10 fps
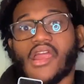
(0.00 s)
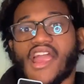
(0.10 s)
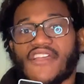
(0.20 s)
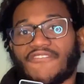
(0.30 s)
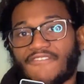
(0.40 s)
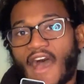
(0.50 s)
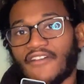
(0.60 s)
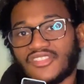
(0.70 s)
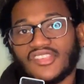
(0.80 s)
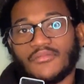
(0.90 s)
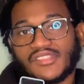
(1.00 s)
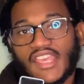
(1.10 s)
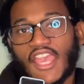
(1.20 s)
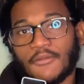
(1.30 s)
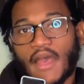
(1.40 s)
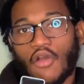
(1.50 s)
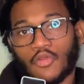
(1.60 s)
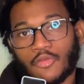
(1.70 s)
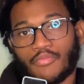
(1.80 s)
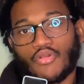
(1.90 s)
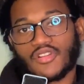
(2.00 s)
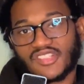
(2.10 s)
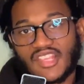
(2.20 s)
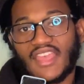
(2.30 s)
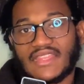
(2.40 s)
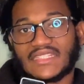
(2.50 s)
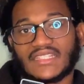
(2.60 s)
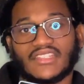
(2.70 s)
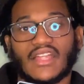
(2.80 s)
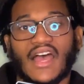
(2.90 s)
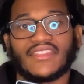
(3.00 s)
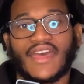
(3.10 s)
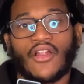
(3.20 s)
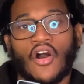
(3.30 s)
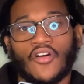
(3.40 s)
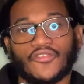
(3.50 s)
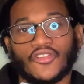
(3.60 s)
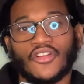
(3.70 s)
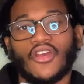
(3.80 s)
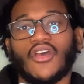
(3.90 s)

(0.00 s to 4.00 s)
and 5 teams came out with reports saying that they denied that offer,